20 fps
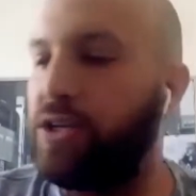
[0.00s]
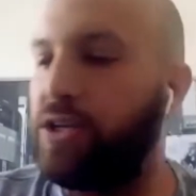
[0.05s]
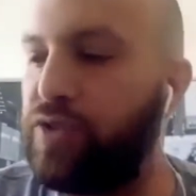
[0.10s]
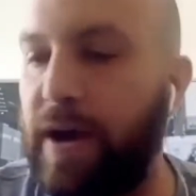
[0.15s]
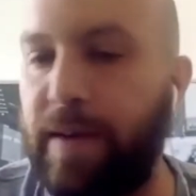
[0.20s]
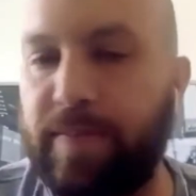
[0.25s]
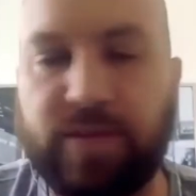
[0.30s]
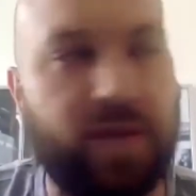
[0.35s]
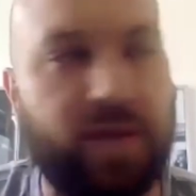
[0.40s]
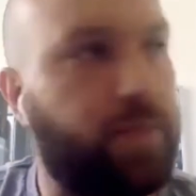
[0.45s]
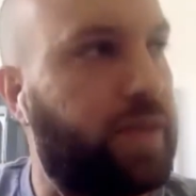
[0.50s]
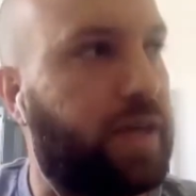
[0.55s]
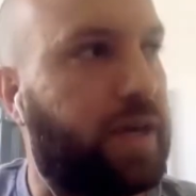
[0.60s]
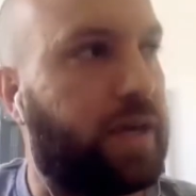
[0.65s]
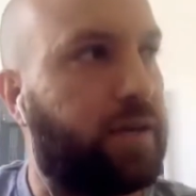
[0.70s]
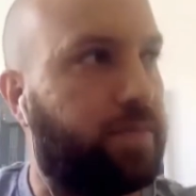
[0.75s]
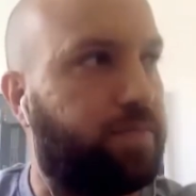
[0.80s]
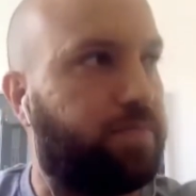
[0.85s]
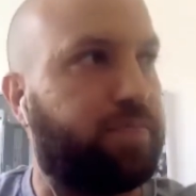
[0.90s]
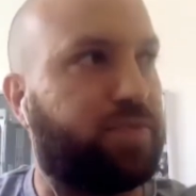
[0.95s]
dropped
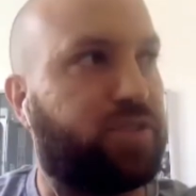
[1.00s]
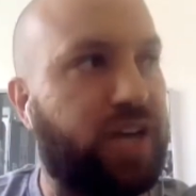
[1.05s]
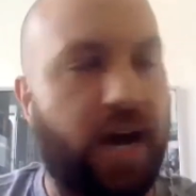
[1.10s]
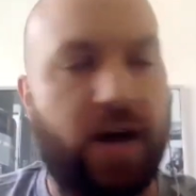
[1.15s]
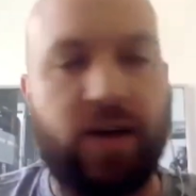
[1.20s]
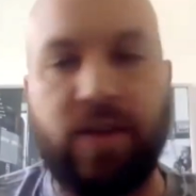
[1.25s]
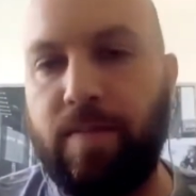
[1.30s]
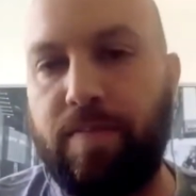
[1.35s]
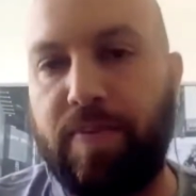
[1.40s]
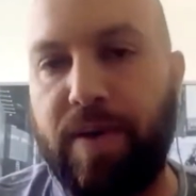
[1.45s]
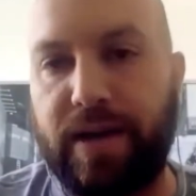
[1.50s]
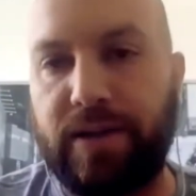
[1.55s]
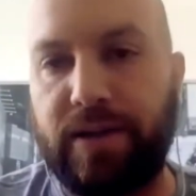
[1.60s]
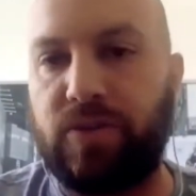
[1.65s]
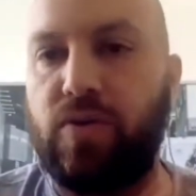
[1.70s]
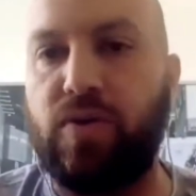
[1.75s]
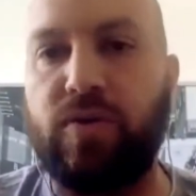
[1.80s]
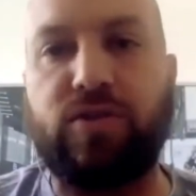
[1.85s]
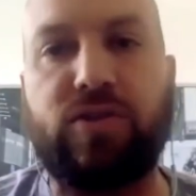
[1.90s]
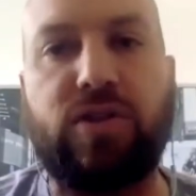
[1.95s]
something. Child and pet,
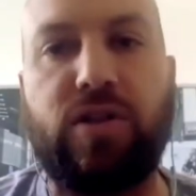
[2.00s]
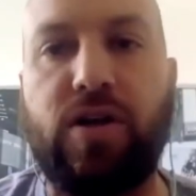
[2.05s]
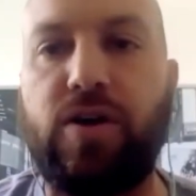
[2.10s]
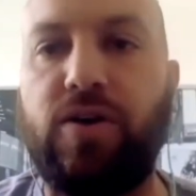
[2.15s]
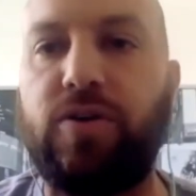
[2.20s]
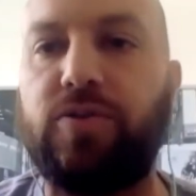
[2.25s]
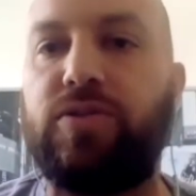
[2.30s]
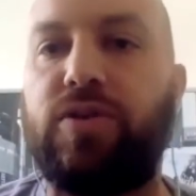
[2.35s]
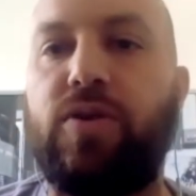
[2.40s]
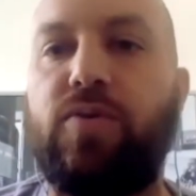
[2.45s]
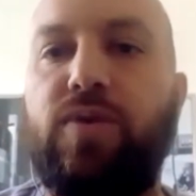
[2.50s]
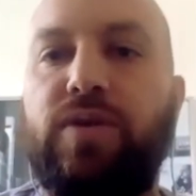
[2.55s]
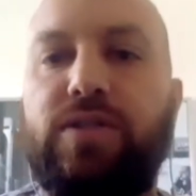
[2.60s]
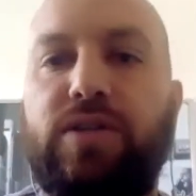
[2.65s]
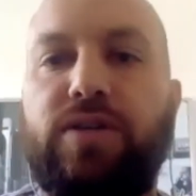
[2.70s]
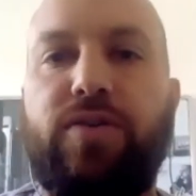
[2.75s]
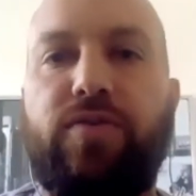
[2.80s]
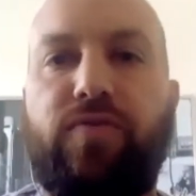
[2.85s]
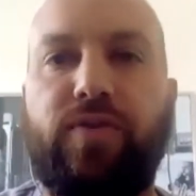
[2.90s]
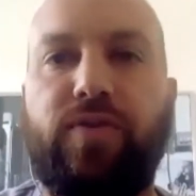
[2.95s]
doors closed. No one's
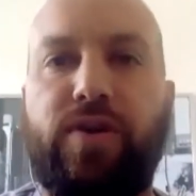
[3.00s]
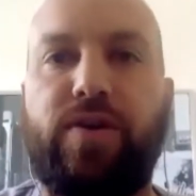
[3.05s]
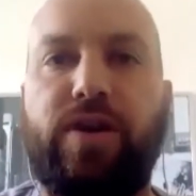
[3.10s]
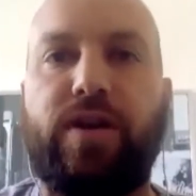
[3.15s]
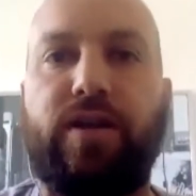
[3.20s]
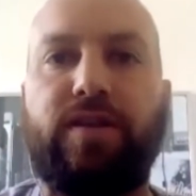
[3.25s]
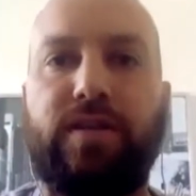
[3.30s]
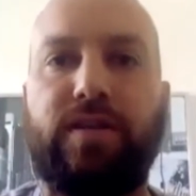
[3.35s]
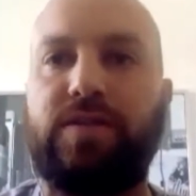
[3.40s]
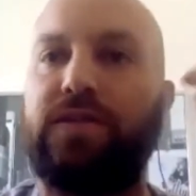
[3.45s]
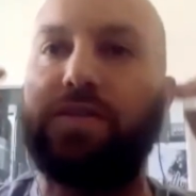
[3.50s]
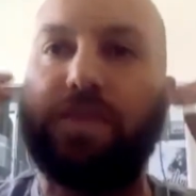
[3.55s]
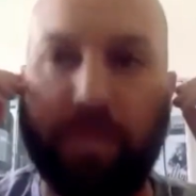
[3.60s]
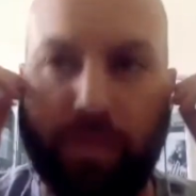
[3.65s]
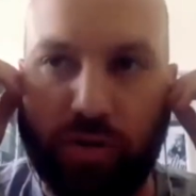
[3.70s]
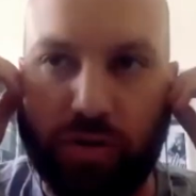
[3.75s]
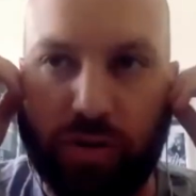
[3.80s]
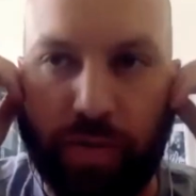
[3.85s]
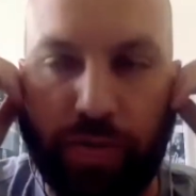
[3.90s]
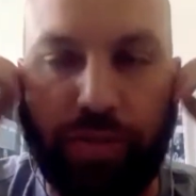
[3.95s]
interfering. This is
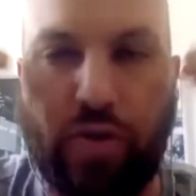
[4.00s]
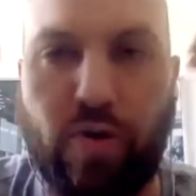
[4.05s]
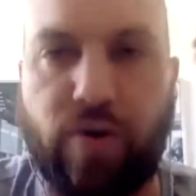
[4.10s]
my